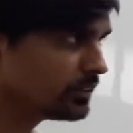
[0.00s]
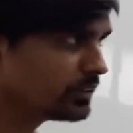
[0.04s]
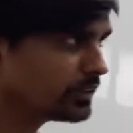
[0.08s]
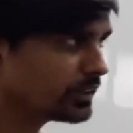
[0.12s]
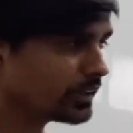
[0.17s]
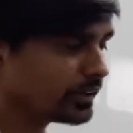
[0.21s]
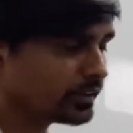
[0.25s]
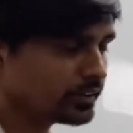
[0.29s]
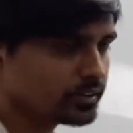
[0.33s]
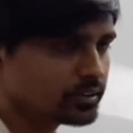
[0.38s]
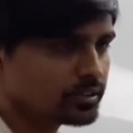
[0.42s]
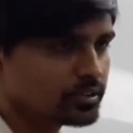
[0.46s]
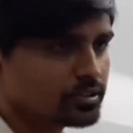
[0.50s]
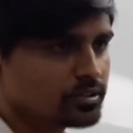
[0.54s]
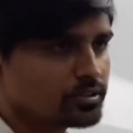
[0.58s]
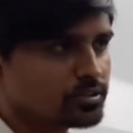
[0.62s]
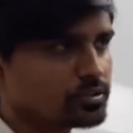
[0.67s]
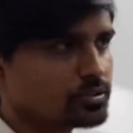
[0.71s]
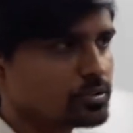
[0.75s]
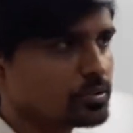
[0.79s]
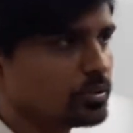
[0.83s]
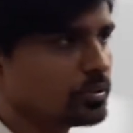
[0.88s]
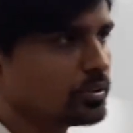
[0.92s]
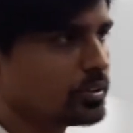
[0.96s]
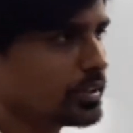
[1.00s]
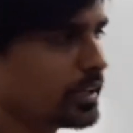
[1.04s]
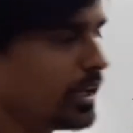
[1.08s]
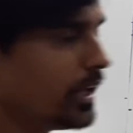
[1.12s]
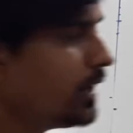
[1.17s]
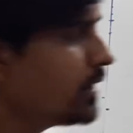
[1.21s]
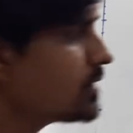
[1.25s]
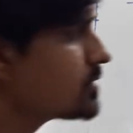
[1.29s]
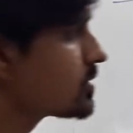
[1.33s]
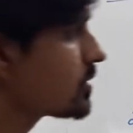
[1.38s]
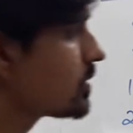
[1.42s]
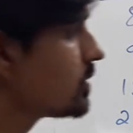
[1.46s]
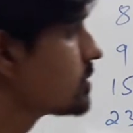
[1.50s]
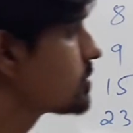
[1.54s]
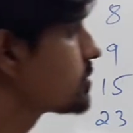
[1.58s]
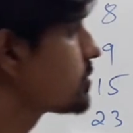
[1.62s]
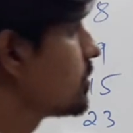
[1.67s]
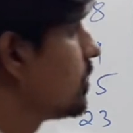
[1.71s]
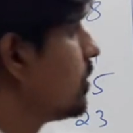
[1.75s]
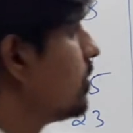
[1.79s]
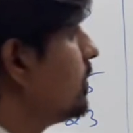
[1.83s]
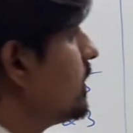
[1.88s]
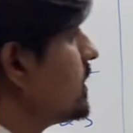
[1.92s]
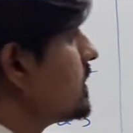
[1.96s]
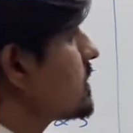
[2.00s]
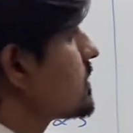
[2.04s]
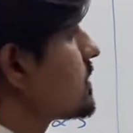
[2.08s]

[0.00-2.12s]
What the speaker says: 10. So n is equals to how much?